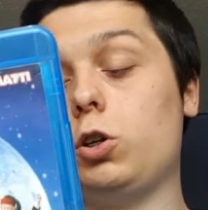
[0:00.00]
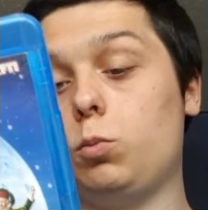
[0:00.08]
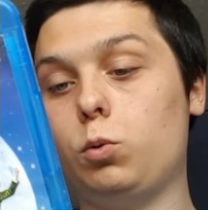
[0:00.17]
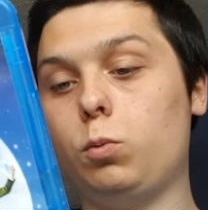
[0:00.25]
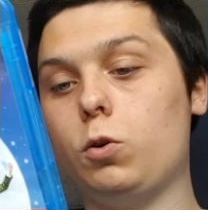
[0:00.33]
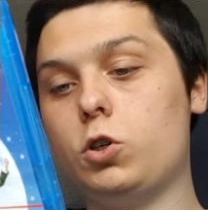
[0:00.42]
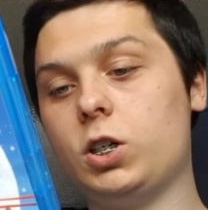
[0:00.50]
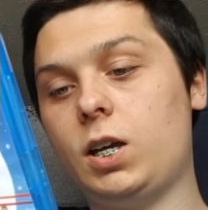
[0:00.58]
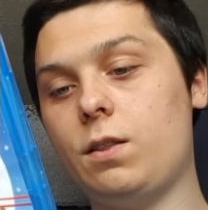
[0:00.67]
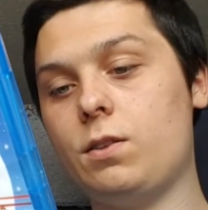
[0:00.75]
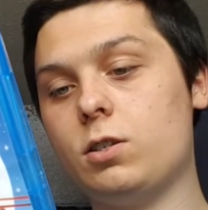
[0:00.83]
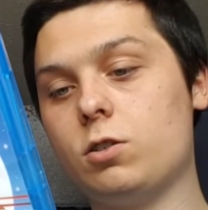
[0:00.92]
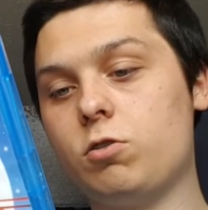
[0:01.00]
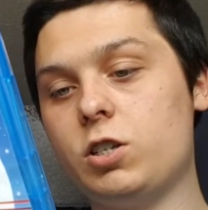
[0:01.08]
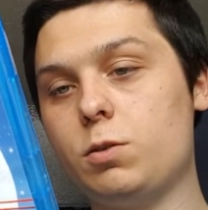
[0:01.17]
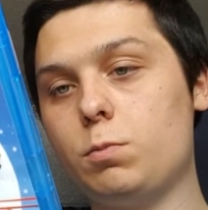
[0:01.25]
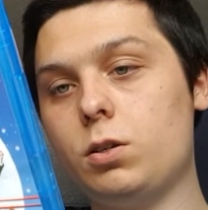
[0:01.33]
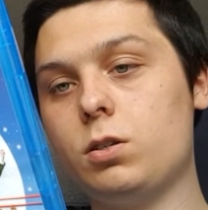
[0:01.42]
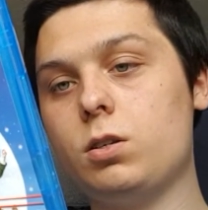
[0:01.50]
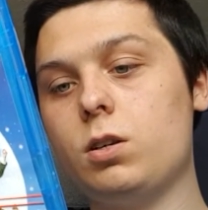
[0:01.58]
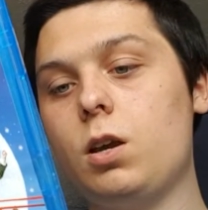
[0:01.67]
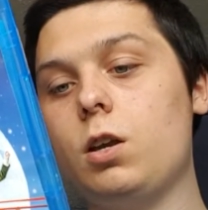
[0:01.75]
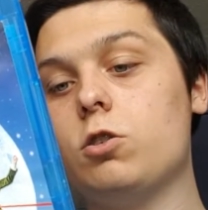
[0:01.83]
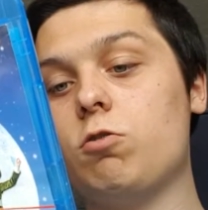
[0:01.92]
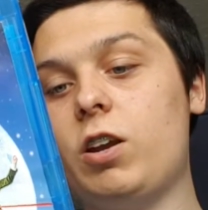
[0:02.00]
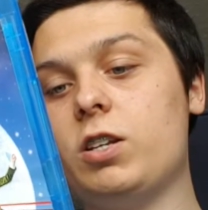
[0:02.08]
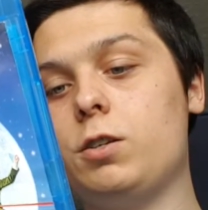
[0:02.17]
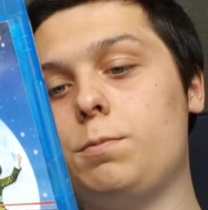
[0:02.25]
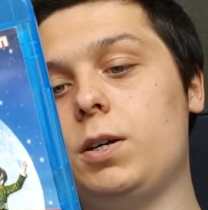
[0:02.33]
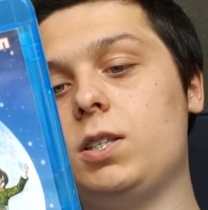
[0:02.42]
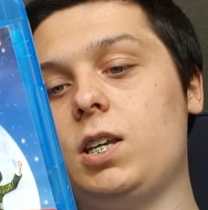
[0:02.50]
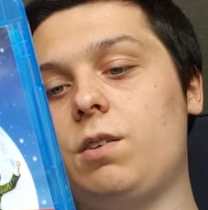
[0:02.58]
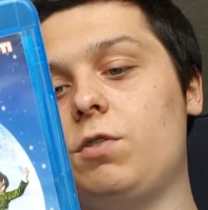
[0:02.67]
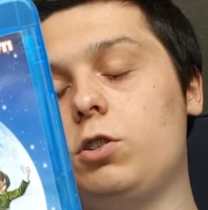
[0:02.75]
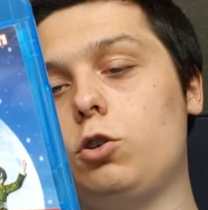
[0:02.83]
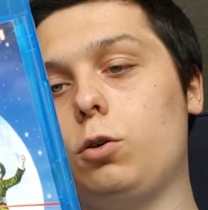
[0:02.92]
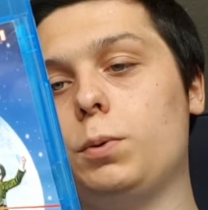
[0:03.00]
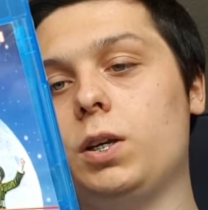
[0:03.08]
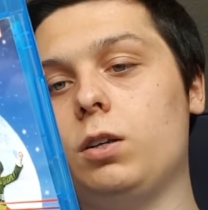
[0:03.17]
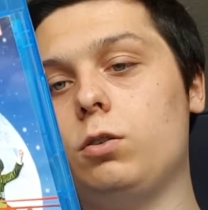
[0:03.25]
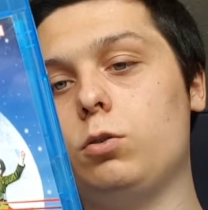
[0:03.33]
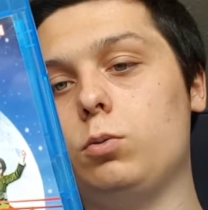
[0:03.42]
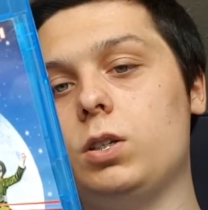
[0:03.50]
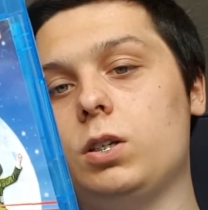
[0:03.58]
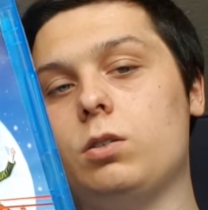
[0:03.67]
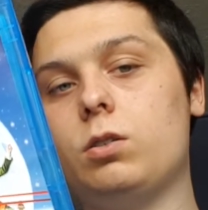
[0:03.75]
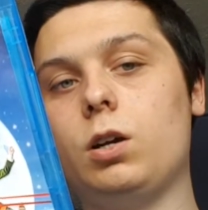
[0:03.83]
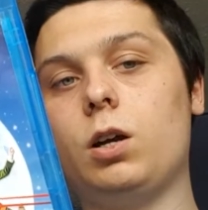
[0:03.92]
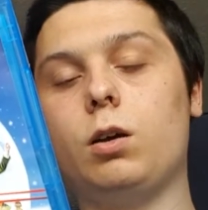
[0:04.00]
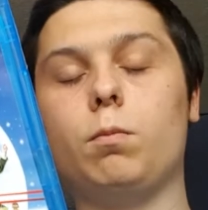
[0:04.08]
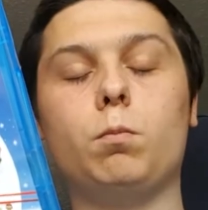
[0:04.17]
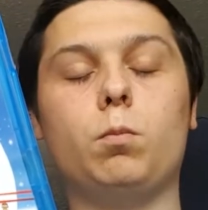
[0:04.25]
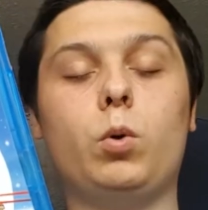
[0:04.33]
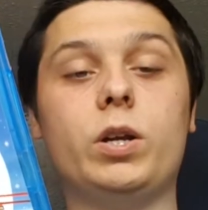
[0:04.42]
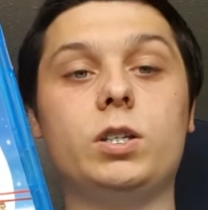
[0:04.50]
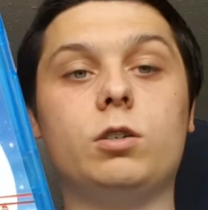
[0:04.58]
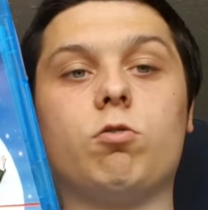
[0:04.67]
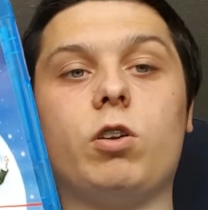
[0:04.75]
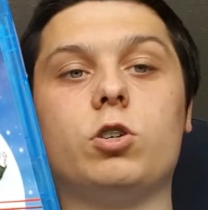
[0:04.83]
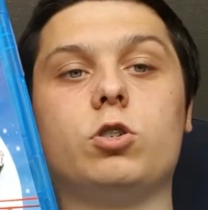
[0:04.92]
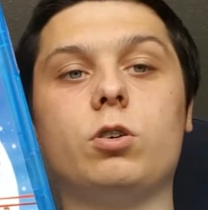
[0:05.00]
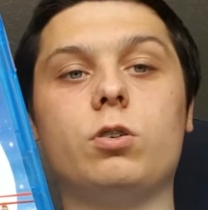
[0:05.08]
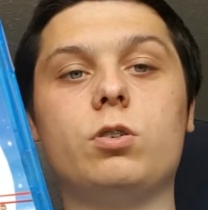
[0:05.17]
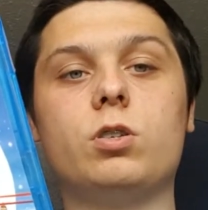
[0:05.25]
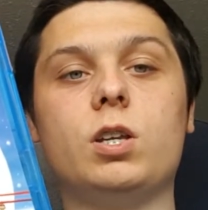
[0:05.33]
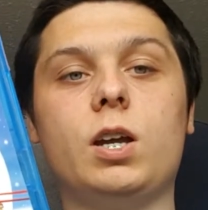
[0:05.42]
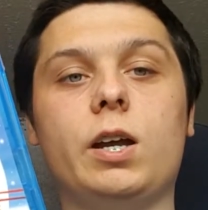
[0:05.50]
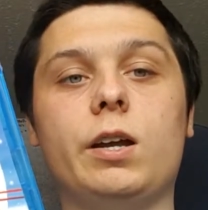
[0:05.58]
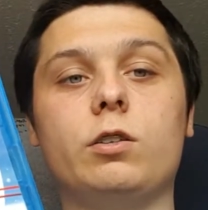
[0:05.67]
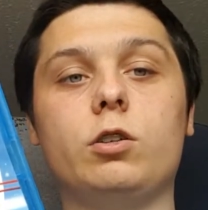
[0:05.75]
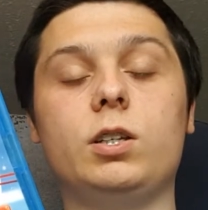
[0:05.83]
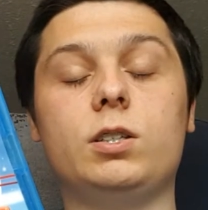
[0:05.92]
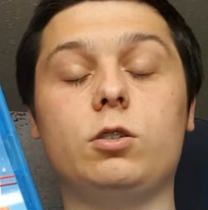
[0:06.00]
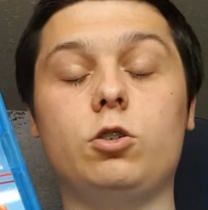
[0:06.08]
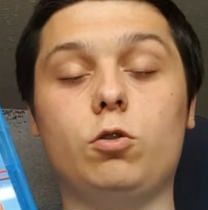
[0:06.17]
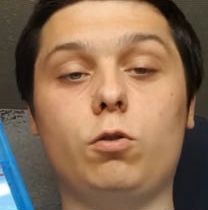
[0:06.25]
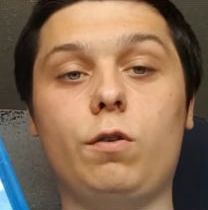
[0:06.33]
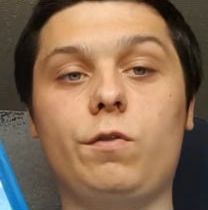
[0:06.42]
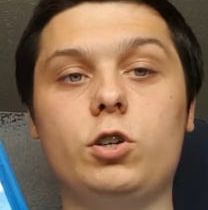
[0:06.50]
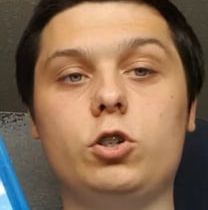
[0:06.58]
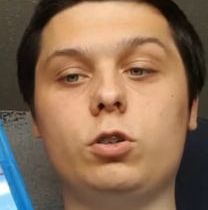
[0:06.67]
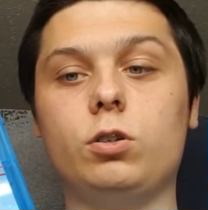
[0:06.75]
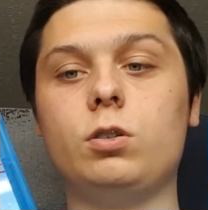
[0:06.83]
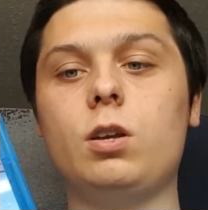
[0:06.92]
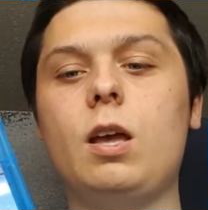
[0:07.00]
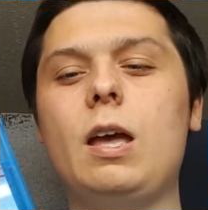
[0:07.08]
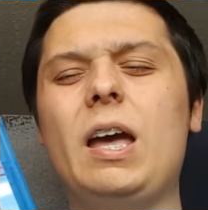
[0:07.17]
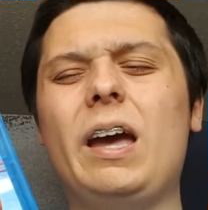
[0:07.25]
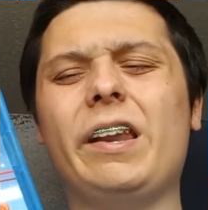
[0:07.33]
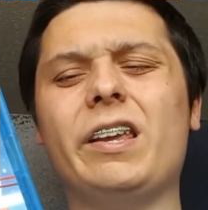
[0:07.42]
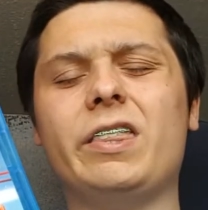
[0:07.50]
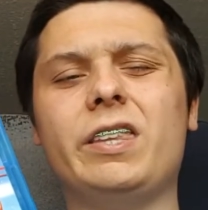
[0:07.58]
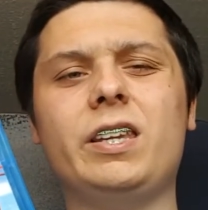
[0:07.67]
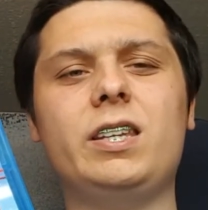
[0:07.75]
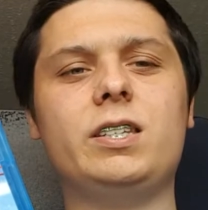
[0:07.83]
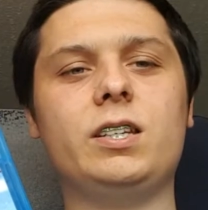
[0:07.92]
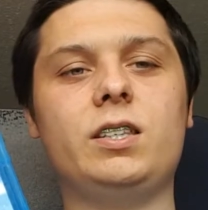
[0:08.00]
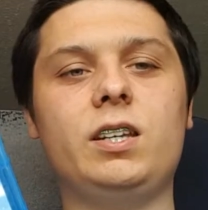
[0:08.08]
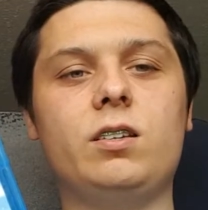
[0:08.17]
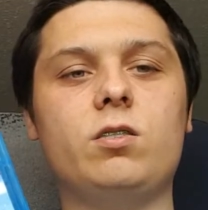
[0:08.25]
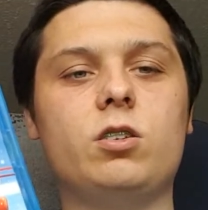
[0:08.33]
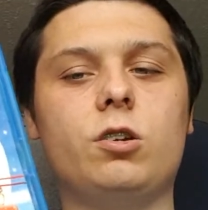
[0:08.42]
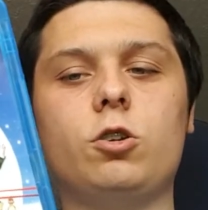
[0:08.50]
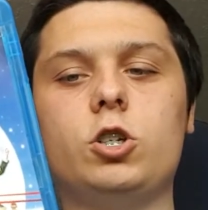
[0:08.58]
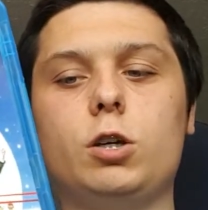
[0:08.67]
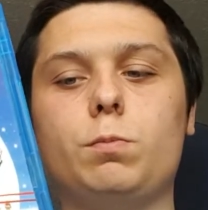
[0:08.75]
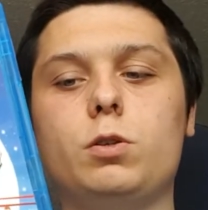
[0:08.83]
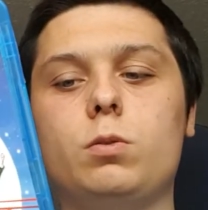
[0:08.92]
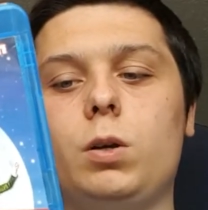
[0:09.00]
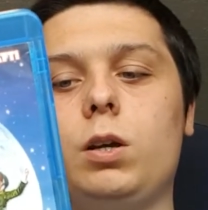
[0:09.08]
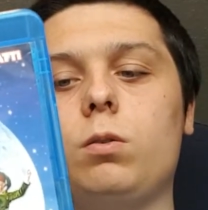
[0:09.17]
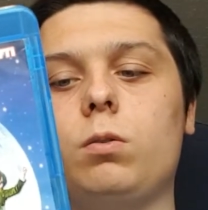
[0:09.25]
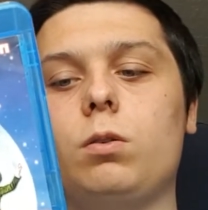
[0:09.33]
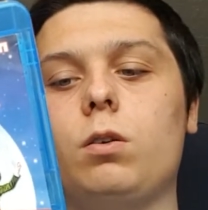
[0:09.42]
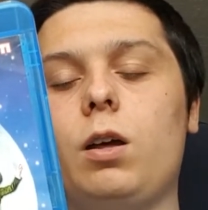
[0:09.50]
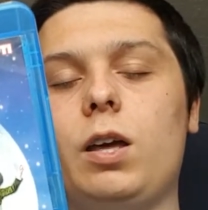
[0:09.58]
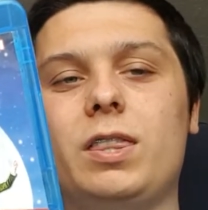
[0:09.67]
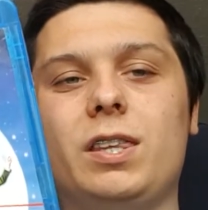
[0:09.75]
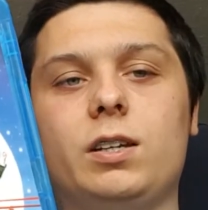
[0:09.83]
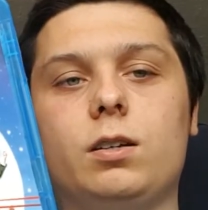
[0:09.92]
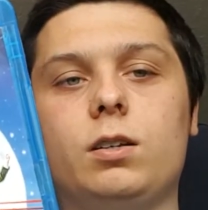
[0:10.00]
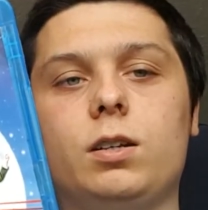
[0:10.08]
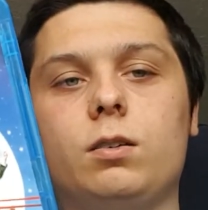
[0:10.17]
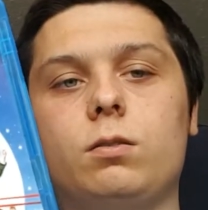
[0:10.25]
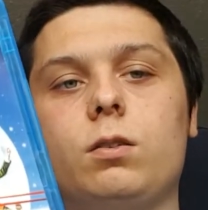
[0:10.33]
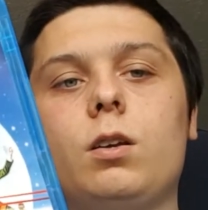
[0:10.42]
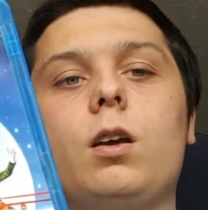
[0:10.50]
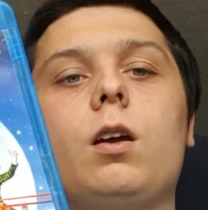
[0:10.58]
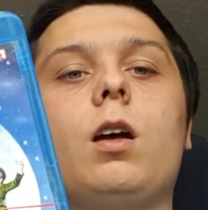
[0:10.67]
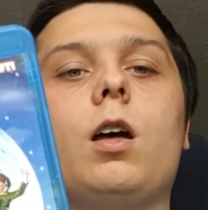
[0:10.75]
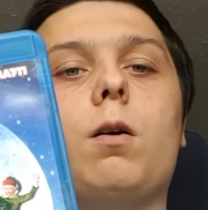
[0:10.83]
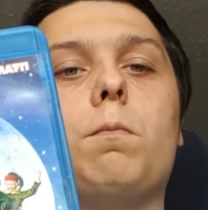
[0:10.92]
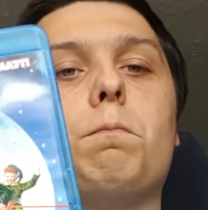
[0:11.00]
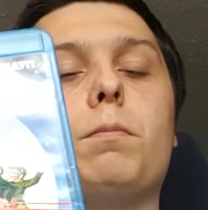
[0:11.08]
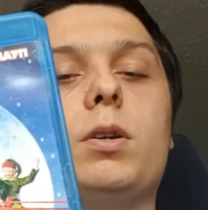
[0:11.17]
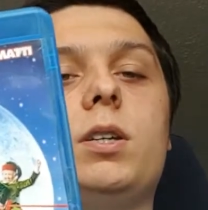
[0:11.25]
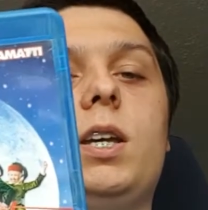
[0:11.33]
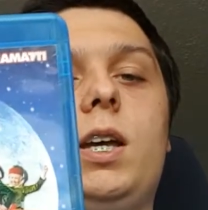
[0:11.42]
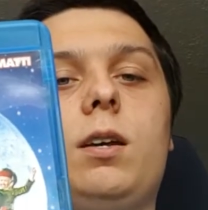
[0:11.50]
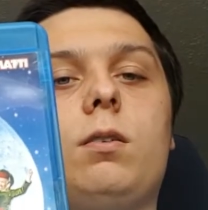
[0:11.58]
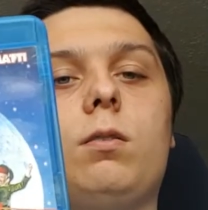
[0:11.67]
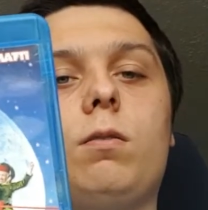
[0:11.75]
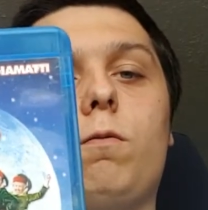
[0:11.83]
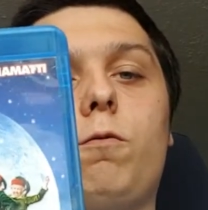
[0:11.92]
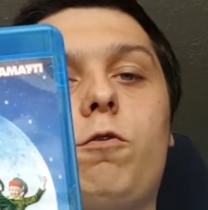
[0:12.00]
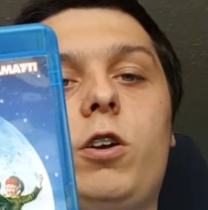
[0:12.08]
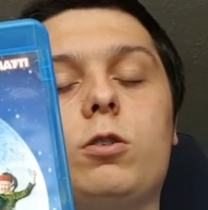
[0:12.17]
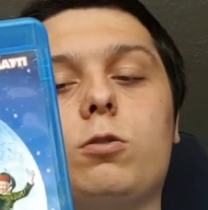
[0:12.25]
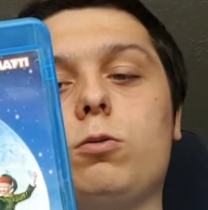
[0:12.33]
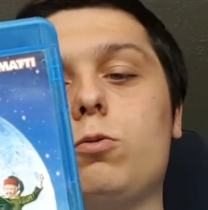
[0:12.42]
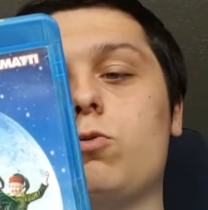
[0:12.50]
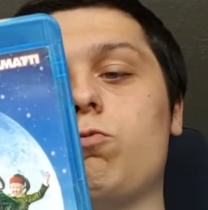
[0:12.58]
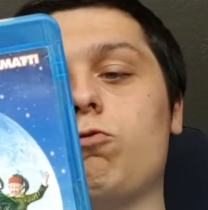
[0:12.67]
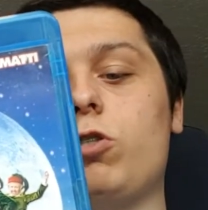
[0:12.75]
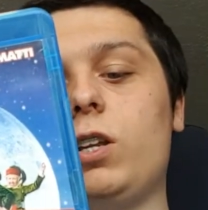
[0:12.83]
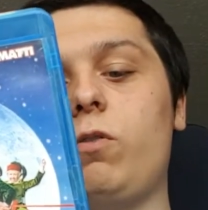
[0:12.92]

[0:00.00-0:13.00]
will watch again this Christmas. Directed by David Dobkin, who did Wedding Crashers, and he did Eurovision, and I think he did The Internship as well, I think. But yeah, Fred Claus, really